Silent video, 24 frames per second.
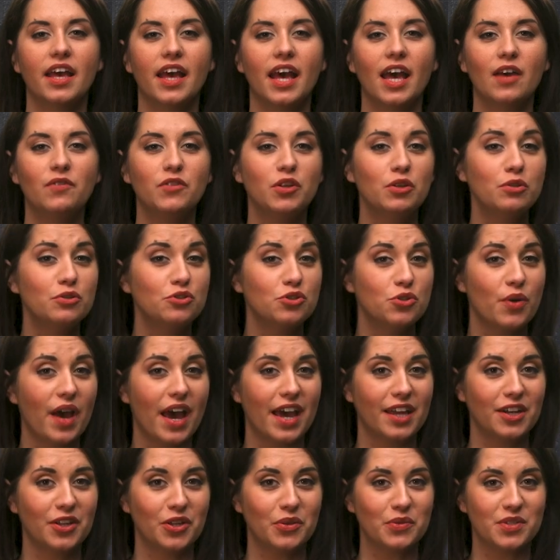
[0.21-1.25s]
Have you
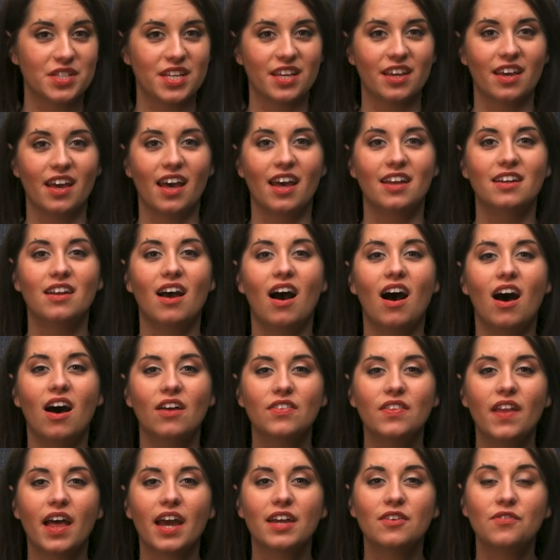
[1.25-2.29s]
tried using an
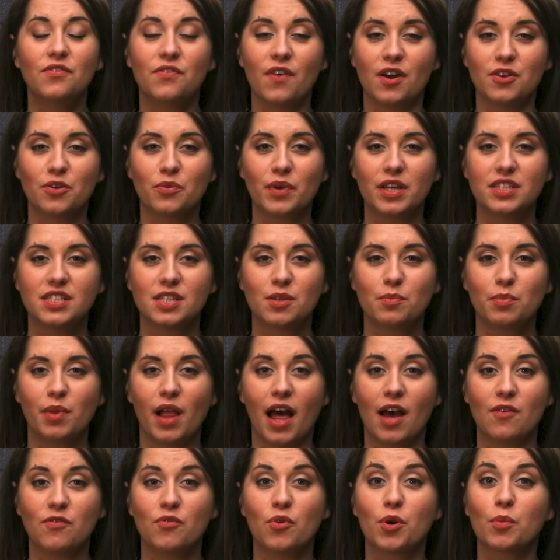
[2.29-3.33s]
online fundraising
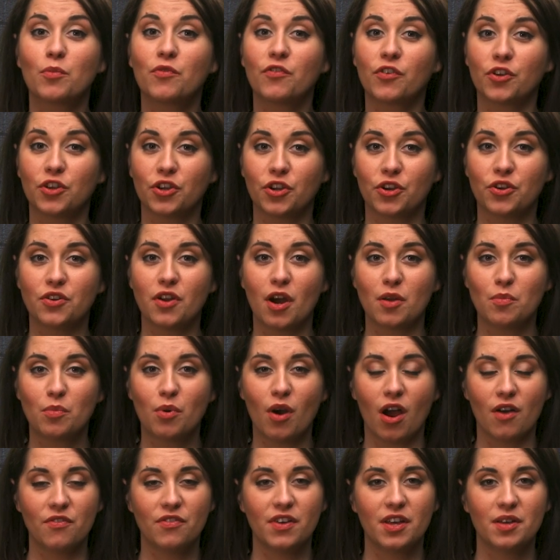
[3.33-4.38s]
platform for your
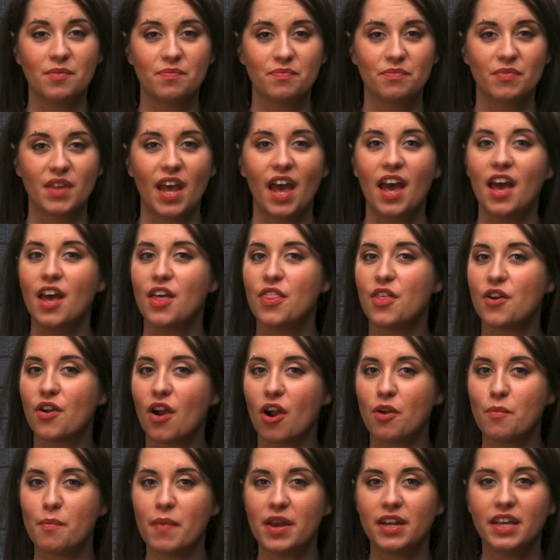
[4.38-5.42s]
nonprofit? There
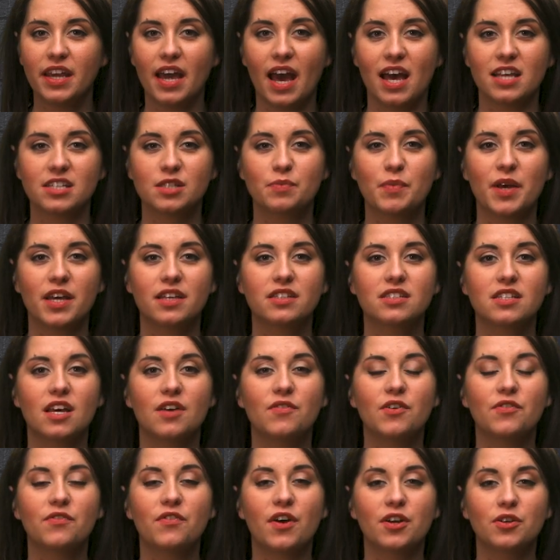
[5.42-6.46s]
are many aspects
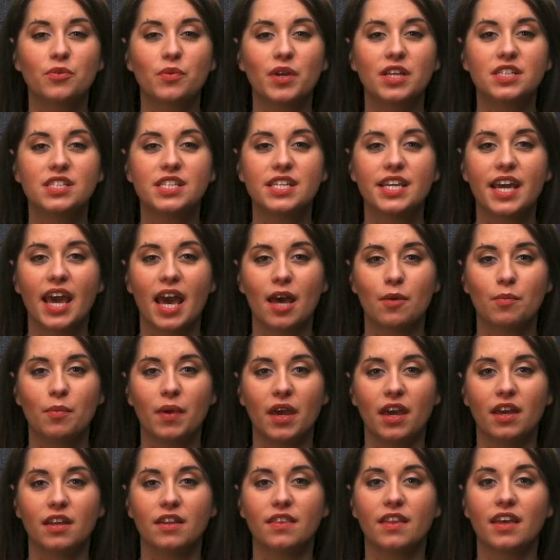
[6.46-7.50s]
of a fundraising
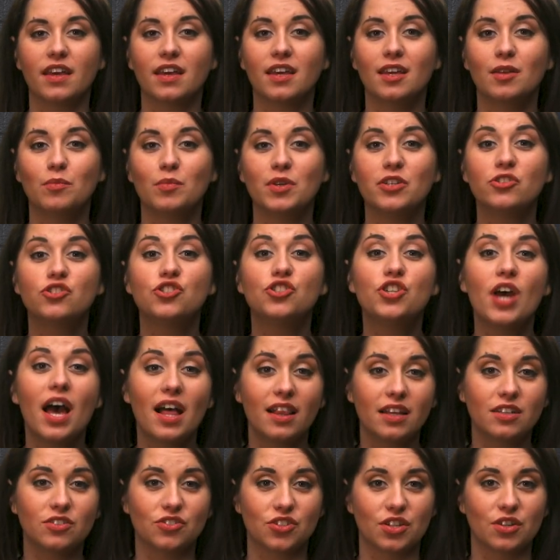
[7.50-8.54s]
campaign that can be
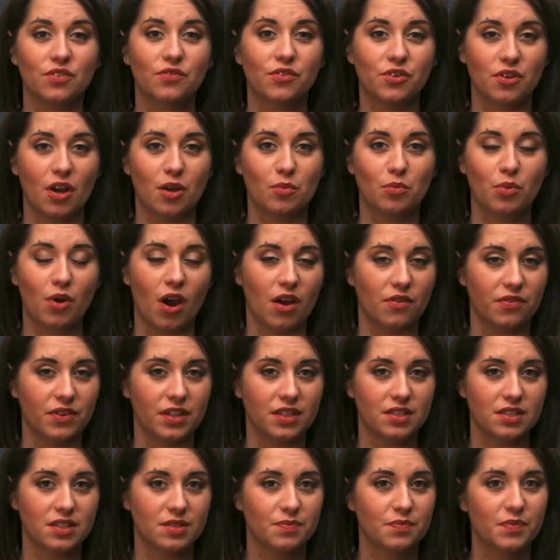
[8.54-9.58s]
challenging for
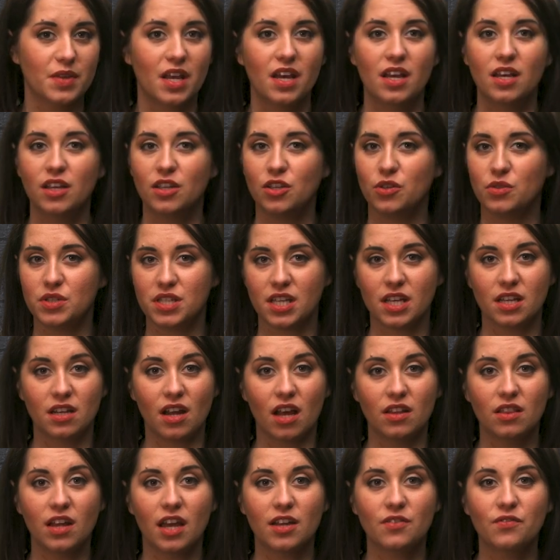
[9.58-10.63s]
nonprofits. Using an
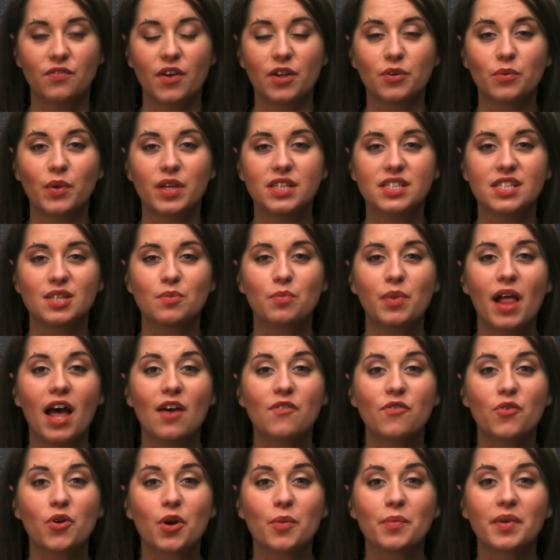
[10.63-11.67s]
online fundraising
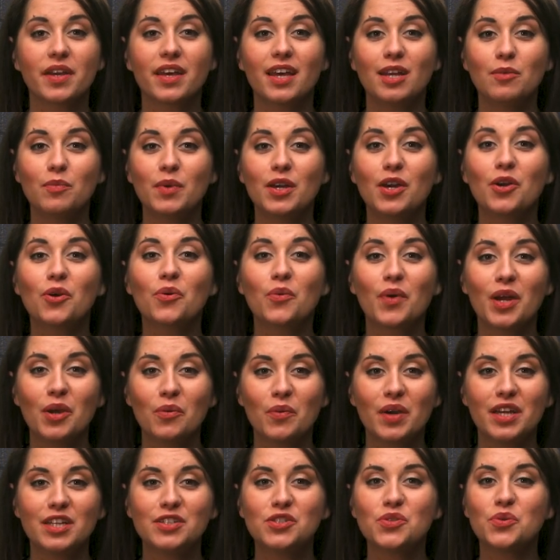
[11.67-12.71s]
platform can be a great
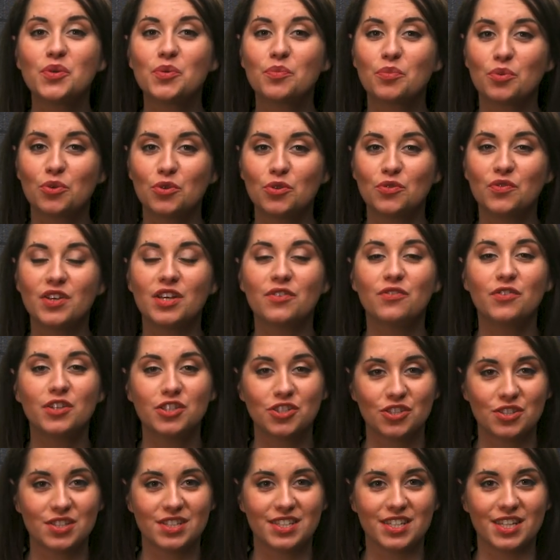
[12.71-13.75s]
way to improve
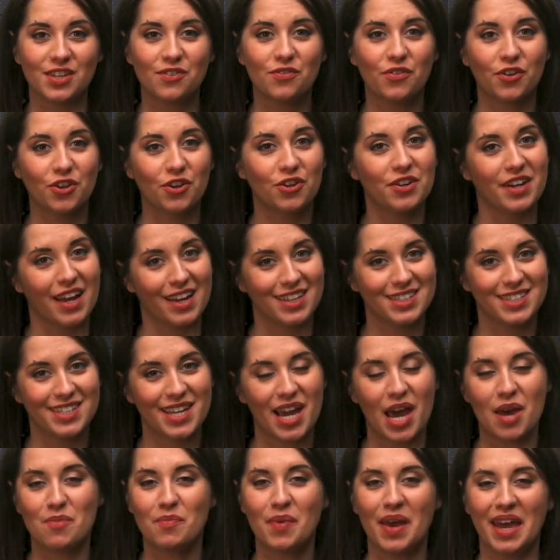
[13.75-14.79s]
efficiency for your next
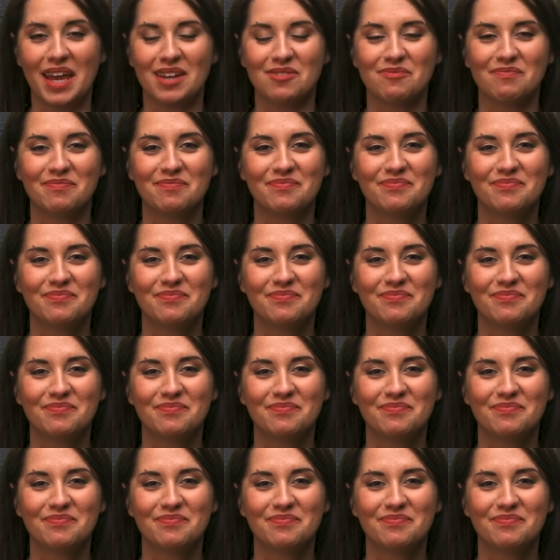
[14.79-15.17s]
campaign.